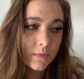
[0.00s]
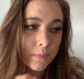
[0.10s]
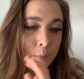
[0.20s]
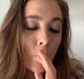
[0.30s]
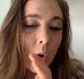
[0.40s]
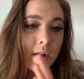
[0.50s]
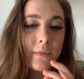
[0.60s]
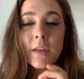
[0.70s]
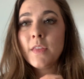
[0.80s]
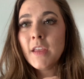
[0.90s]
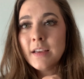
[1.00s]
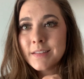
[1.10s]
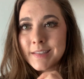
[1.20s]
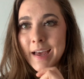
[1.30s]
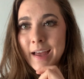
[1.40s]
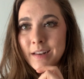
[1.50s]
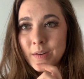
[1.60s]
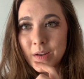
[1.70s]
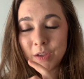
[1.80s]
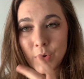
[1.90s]
one of the things that,
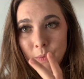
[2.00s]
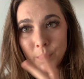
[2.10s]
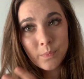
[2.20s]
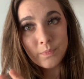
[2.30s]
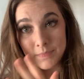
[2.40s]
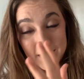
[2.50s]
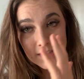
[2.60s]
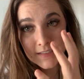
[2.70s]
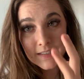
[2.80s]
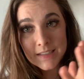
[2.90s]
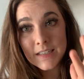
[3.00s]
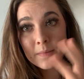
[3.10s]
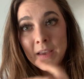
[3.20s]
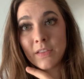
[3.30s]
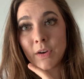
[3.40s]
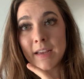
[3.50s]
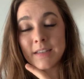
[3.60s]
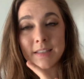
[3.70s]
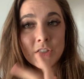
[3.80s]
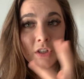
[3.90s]
it's easy to make the right
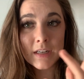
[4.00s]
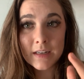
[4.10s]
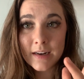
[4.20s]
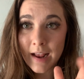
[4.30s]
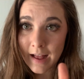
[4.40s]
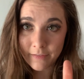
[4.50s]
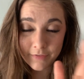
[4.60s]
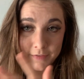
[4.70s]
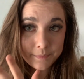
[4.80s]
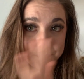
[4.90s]
decision and have,